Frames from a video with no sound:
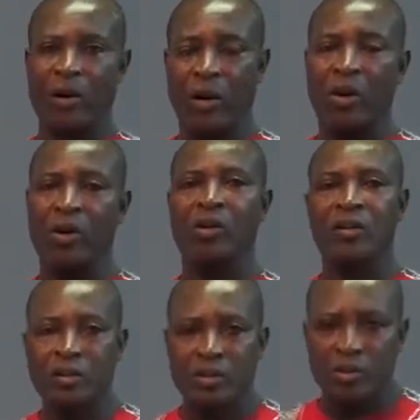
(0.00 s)
Or
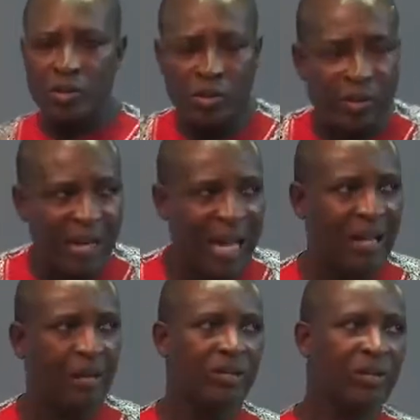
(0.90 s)
you rely
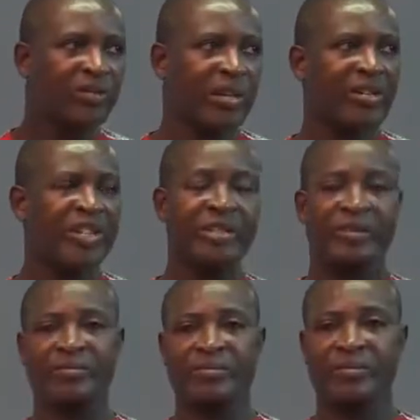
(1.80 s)
on your tradition.
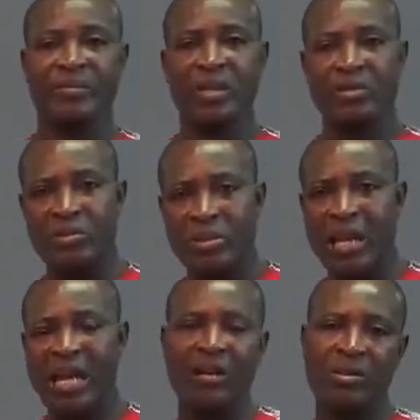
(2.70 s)
You
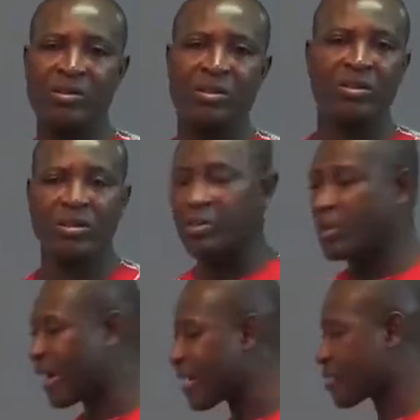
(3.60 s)
rely on your
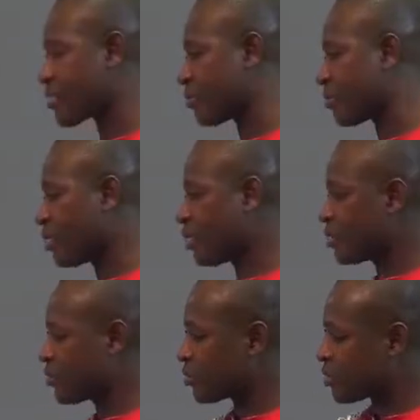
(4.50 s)
custom.
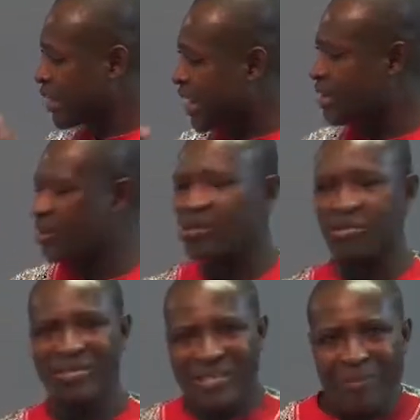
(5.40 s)
You rely
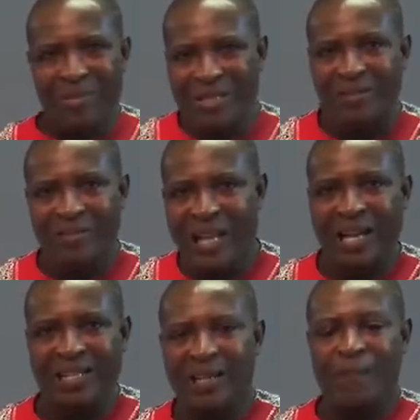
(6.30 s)
on something
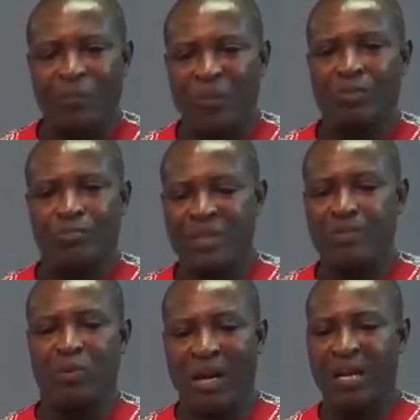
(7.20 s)
that
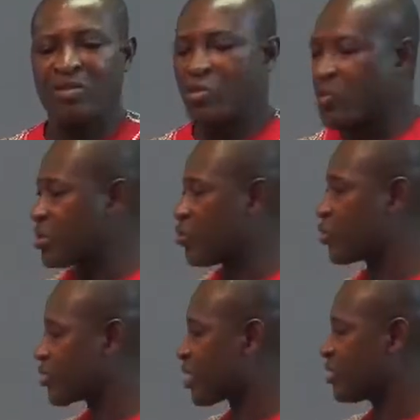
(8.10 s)
people are so
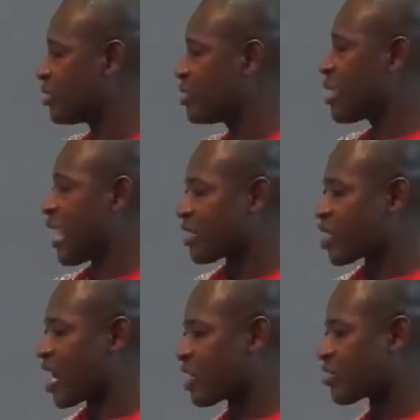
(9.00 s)
emotionally
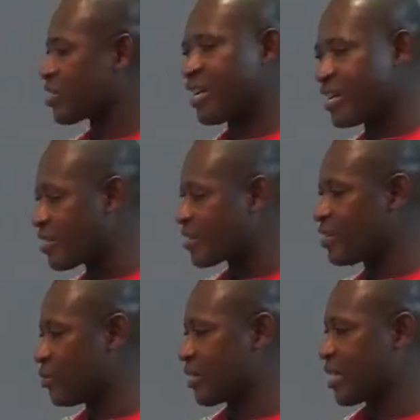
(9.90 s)
attached, and
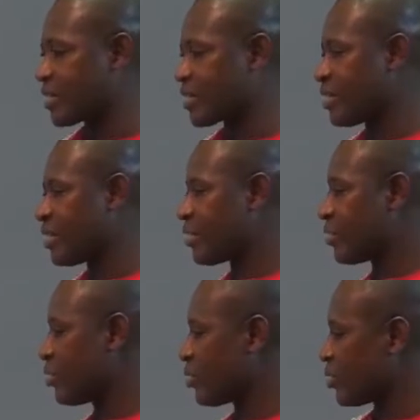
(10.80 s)
you get
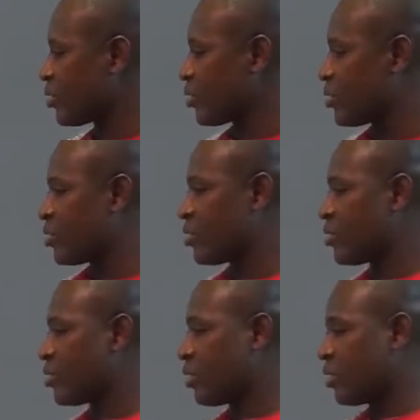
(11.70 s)
your
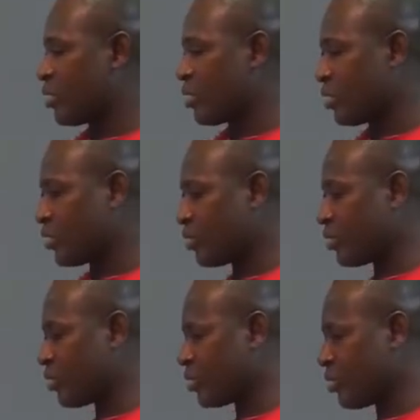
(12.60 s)

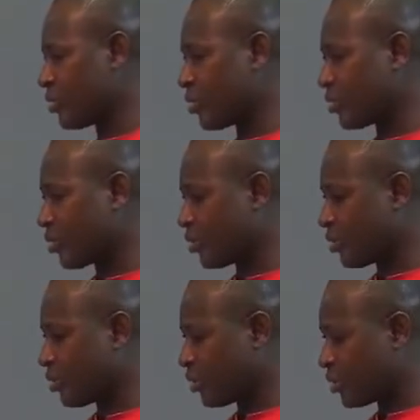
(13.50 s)

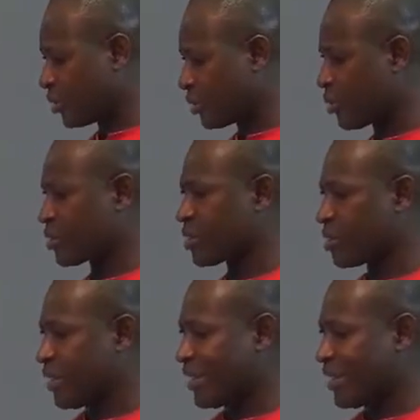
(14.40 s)
results.